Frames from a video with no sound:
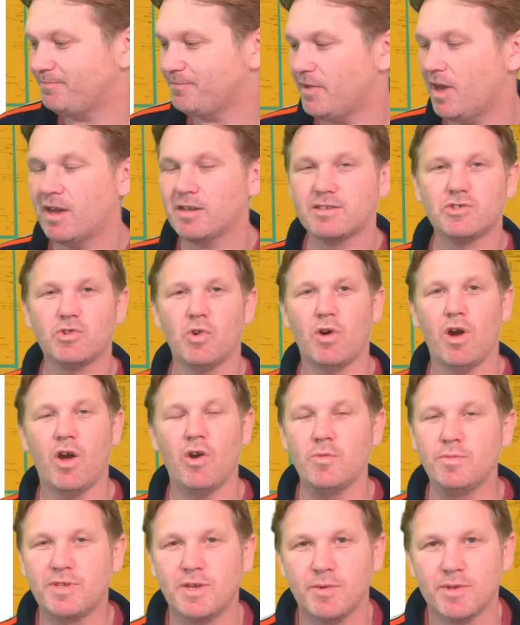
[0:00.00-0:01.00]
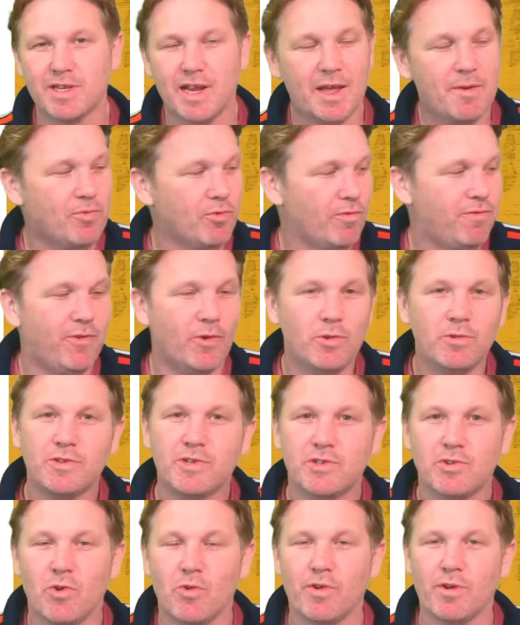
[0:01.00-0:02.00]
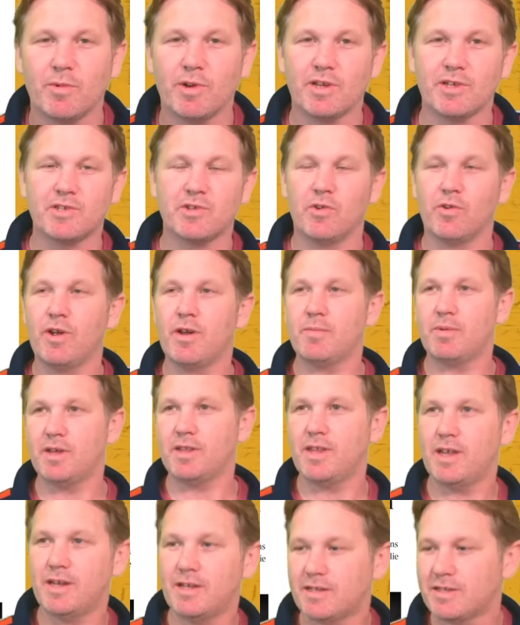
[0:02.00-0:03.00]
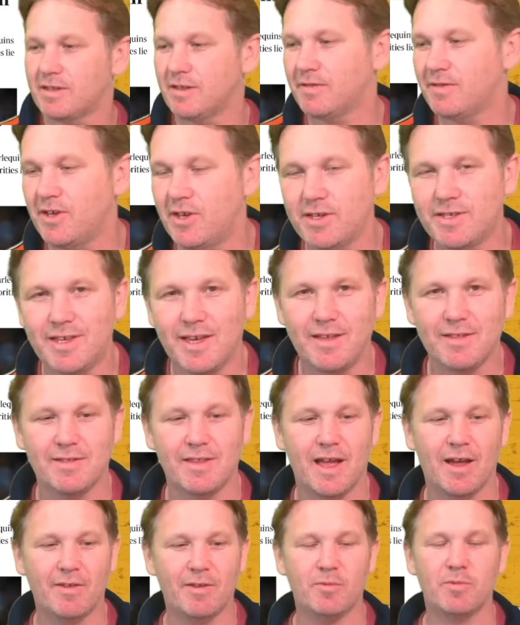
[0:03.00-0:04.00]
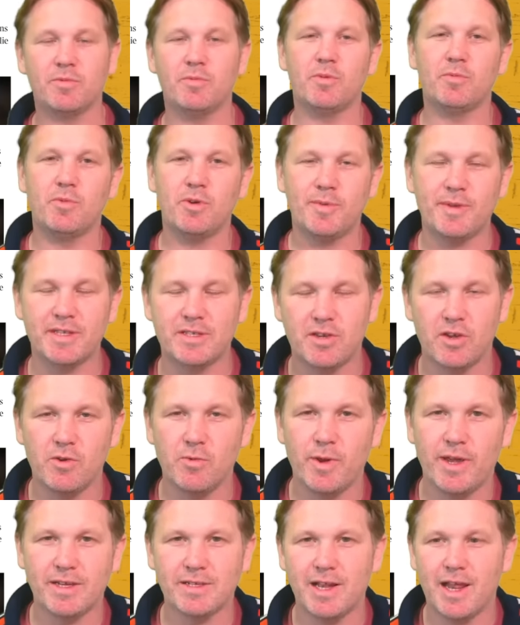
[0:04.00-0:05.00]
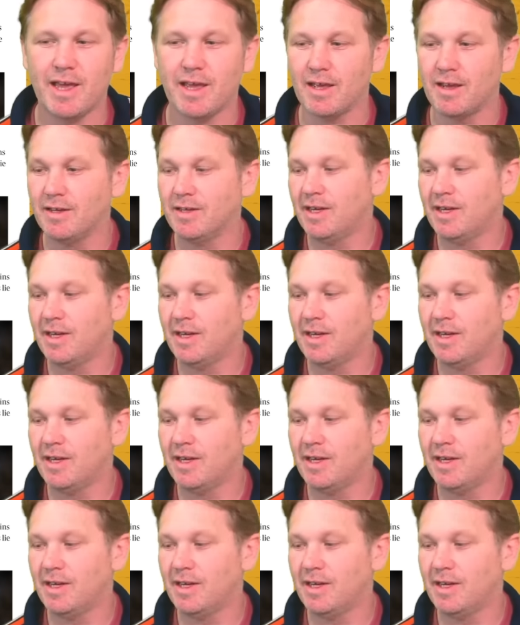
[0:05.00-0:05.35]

I sort of hoped it was an April Fool's story when I saw it, but then it's the 13th now. It would have been 2 weeks late.